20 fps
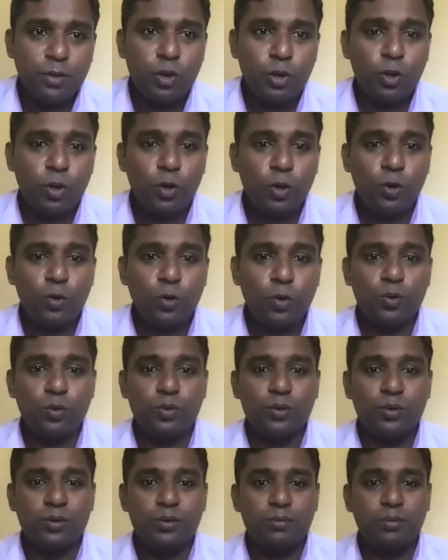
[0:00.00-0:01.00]
No,
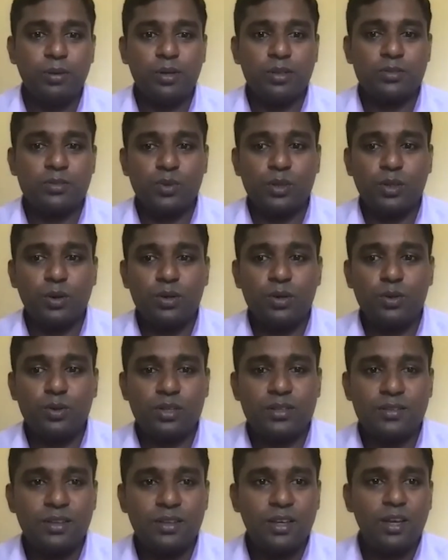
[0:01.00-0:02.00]
because without
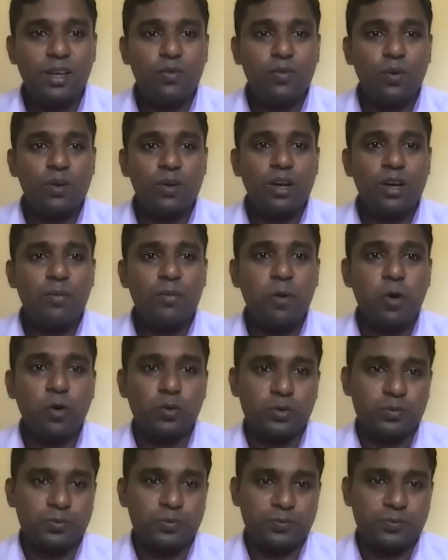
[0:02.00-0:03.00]
uterus, it won't
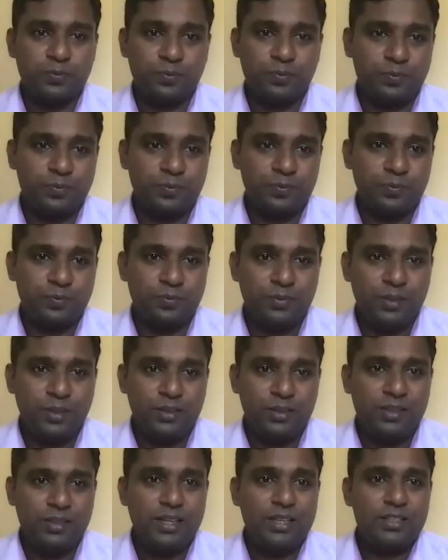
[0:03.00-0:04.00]
come out.
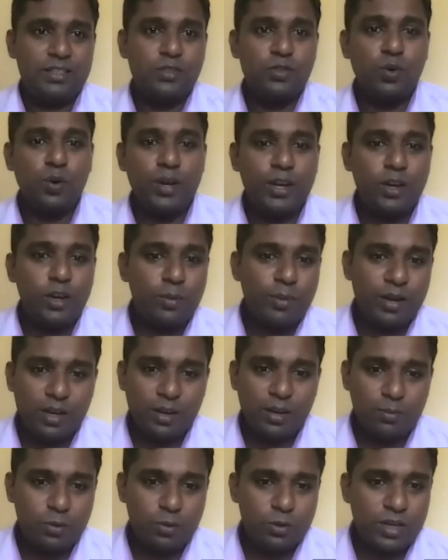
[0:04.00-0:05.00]
There is no
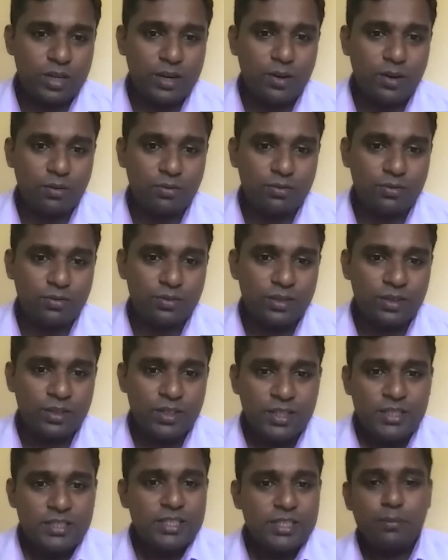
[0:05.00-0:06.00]
endometrium to shed off.
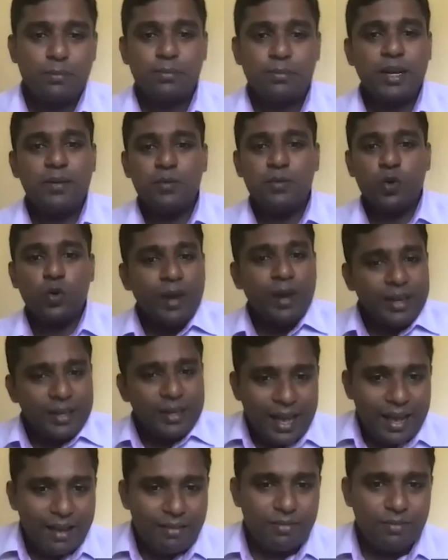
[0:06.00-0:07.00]
Sometimes you might
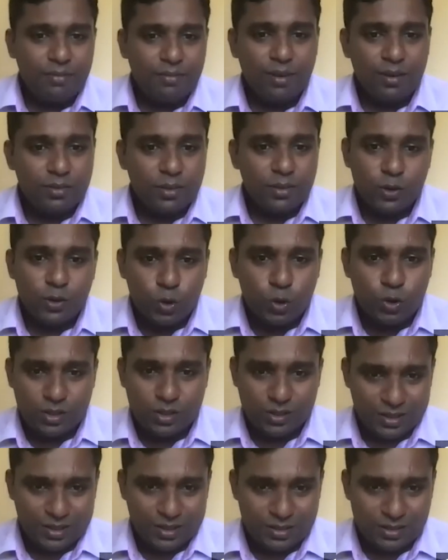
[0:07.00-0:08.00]
have
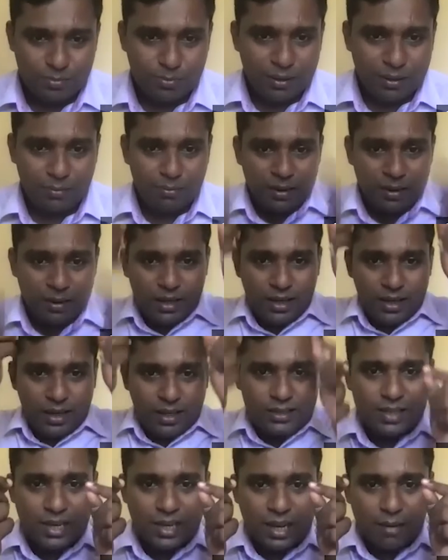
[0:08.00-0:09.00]
uterus, but bleeding
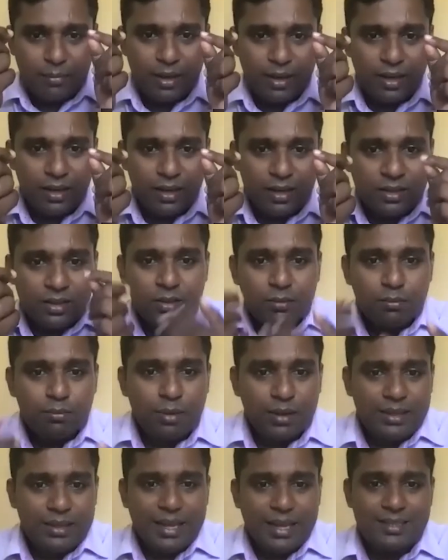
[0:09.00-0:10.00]
is coming,
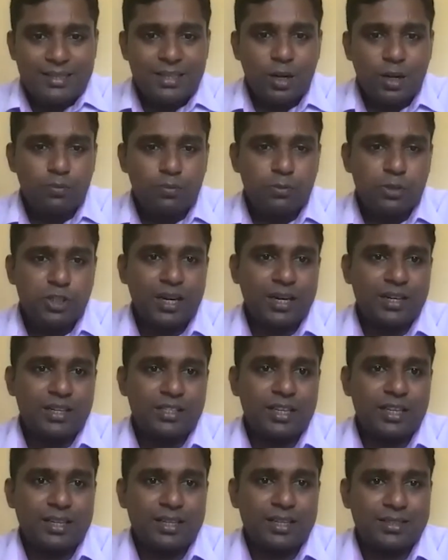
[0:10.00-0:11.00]
but there is an
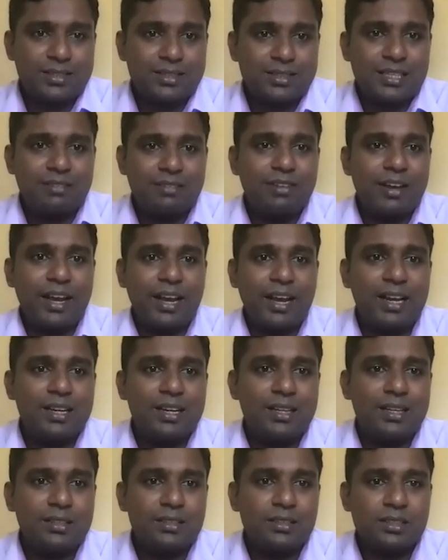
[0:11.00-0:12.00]
obstruction
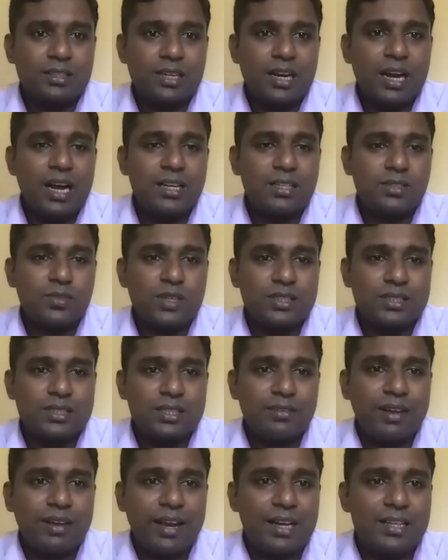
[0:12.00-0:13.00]
cervical, transverse
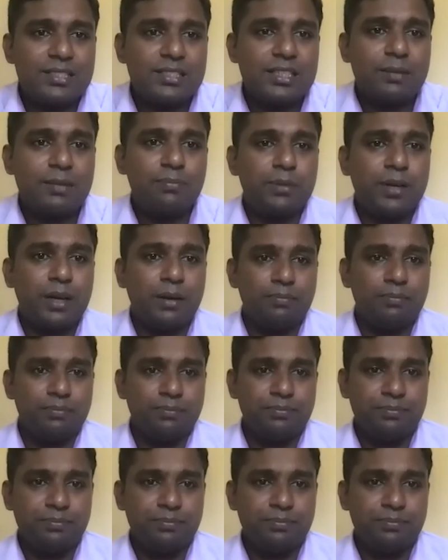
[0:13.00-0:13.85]
cervical septum,